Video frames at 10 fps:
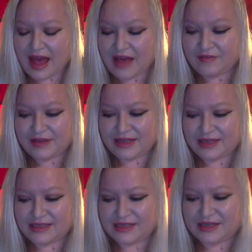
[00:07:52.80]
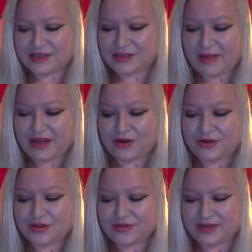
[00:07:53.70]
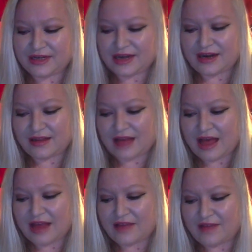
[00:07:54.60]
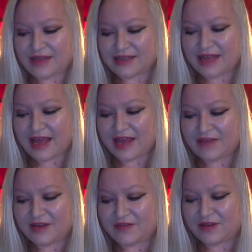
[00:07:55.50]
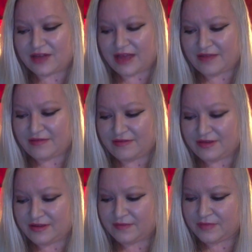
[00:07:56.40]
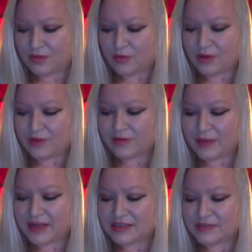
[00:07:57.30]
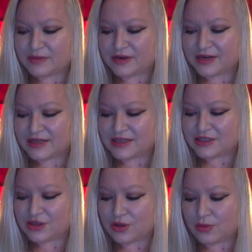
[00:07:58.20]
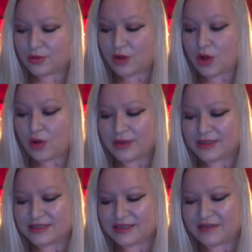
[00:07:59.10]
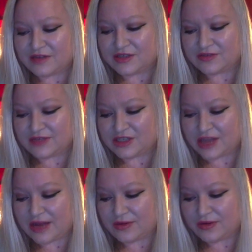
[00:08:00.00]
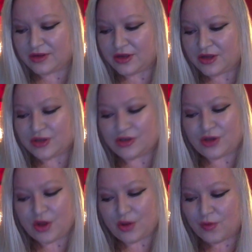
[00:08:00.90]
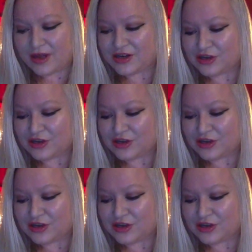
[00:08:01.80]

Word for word: Everything is here to make earth green and alive as a haven of our life. What remains buried in the soul will always endeavor to reach out. No one